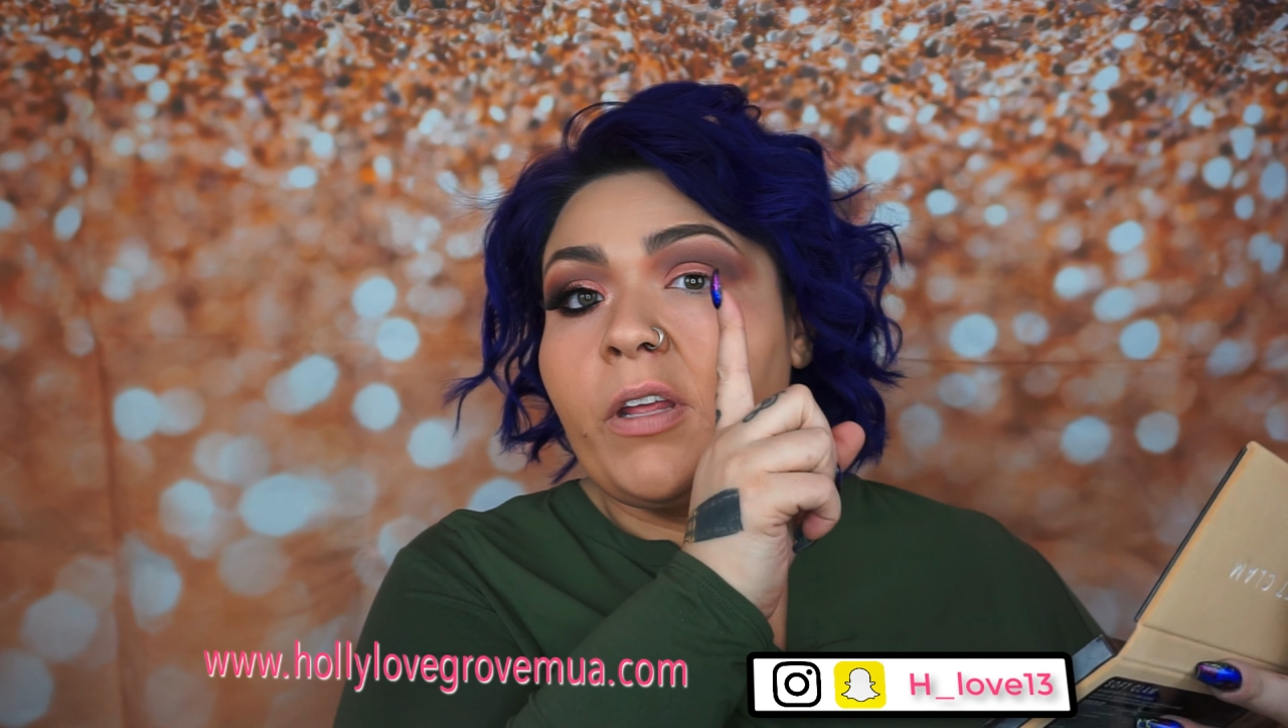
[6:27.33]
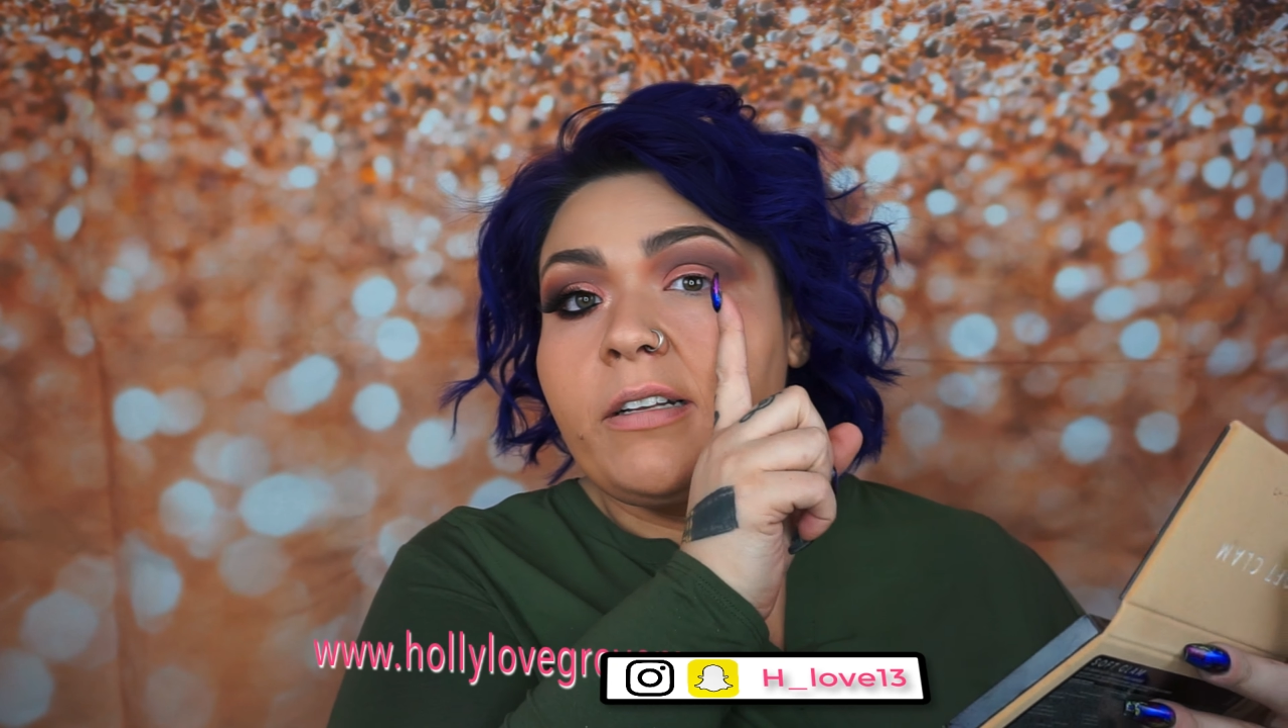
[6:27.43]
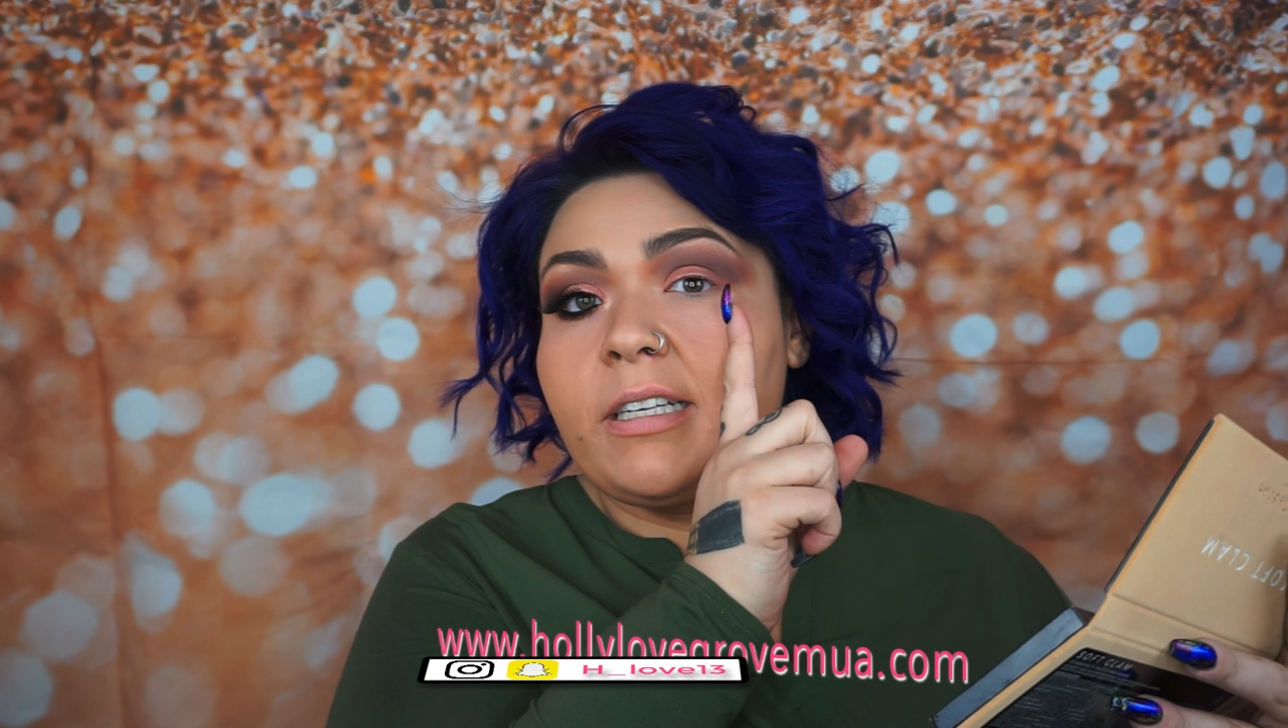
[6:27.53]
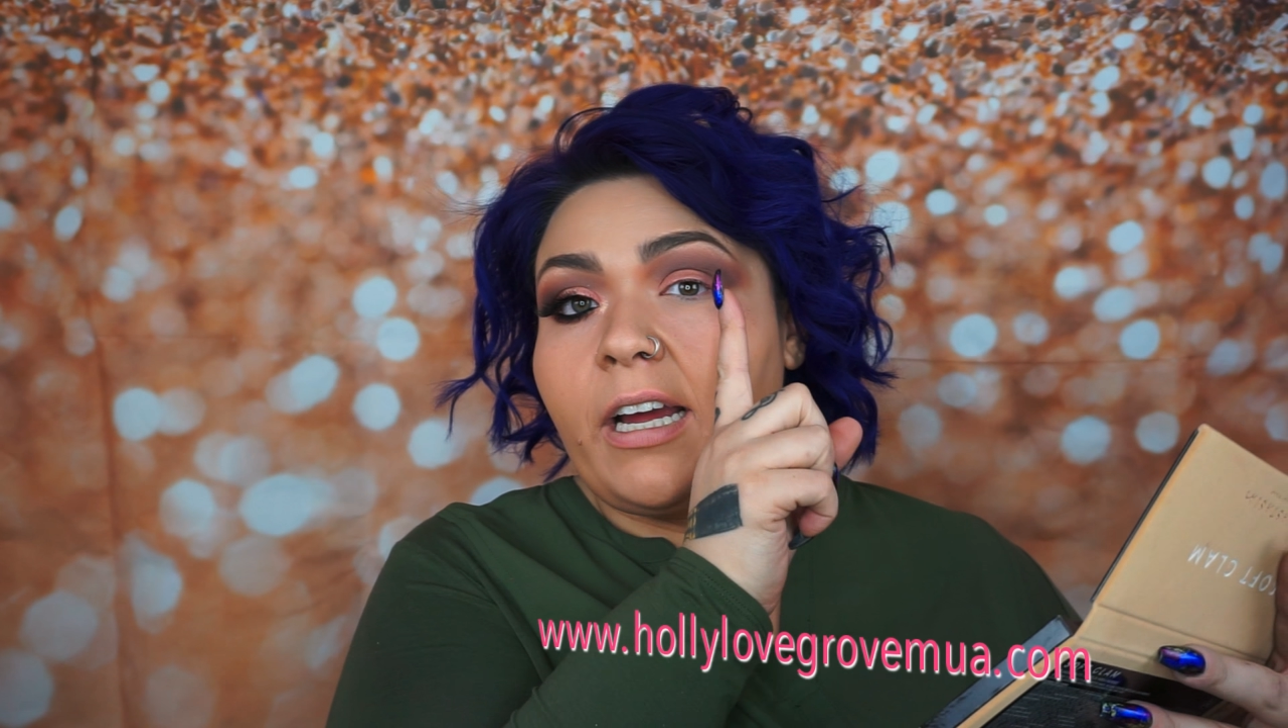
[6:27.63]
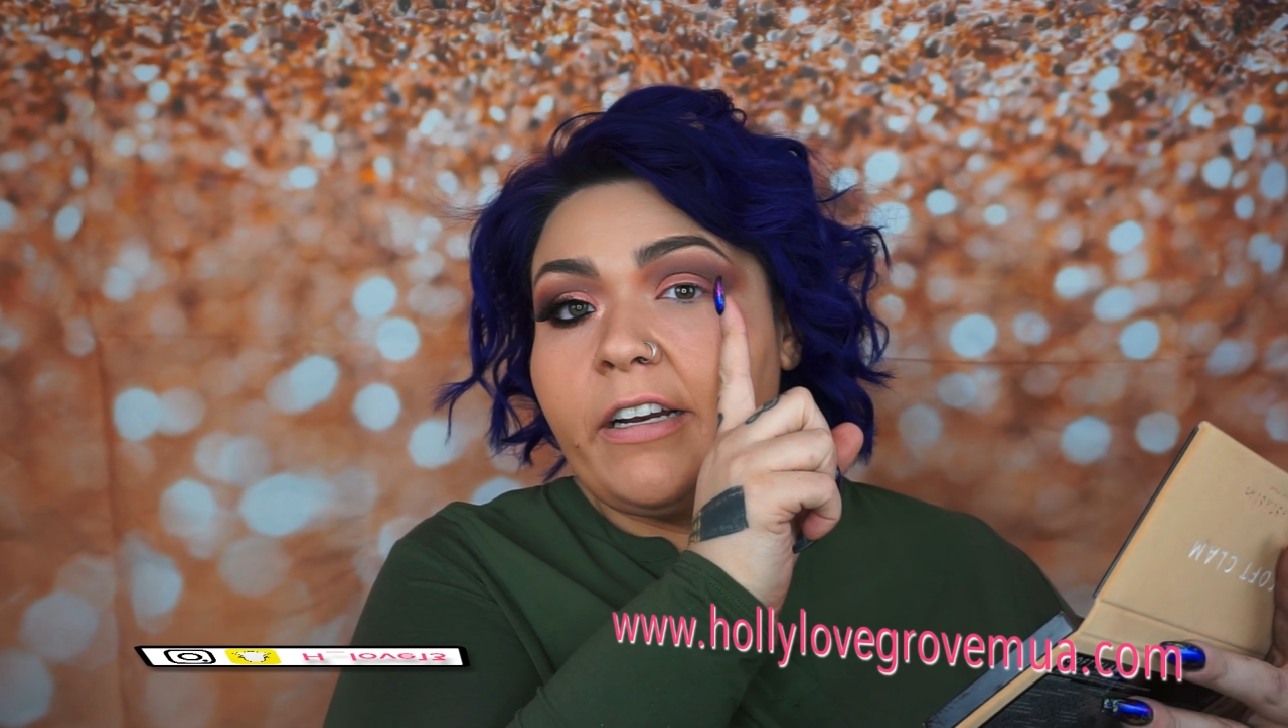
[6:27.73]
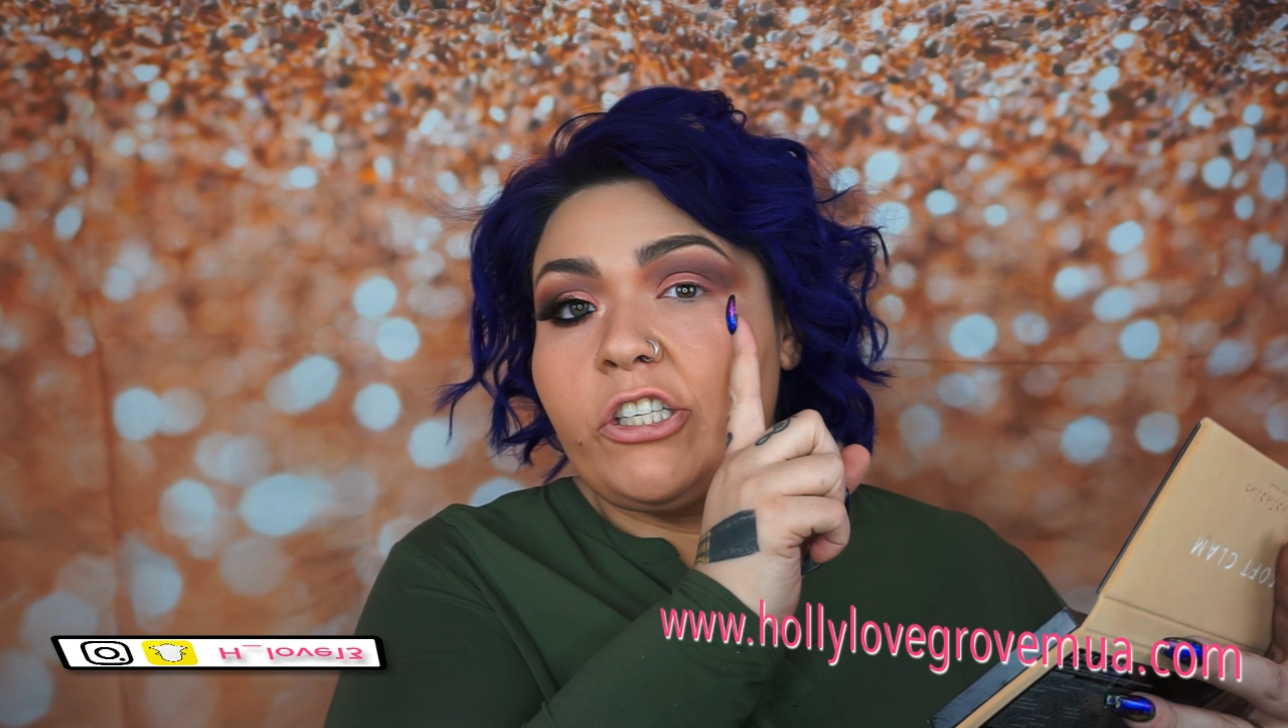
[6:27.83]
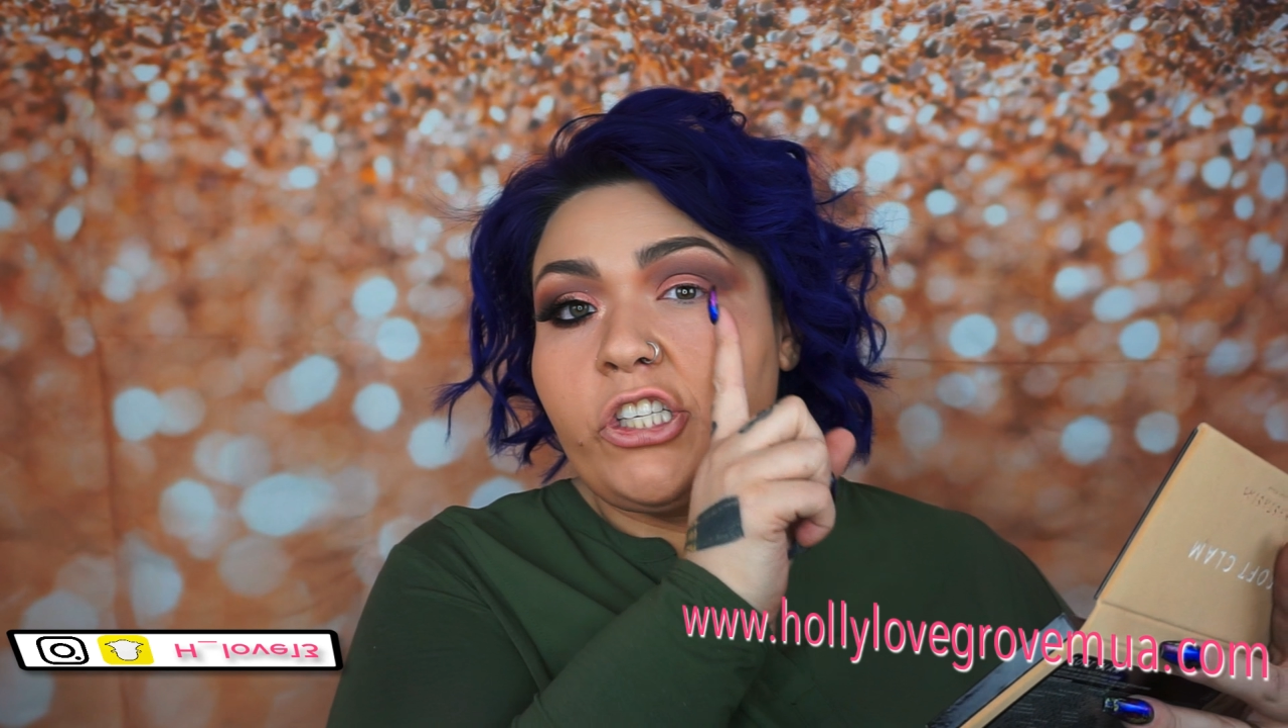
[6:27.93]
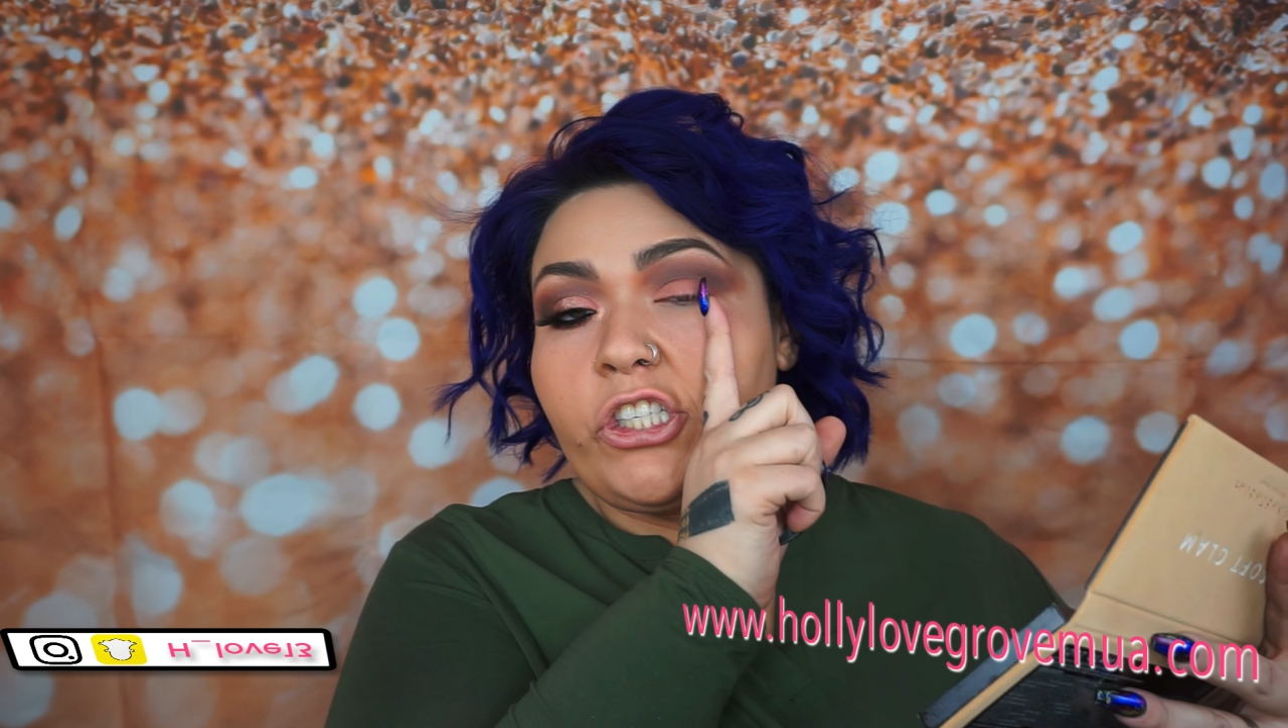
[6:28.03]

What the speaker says: to kind of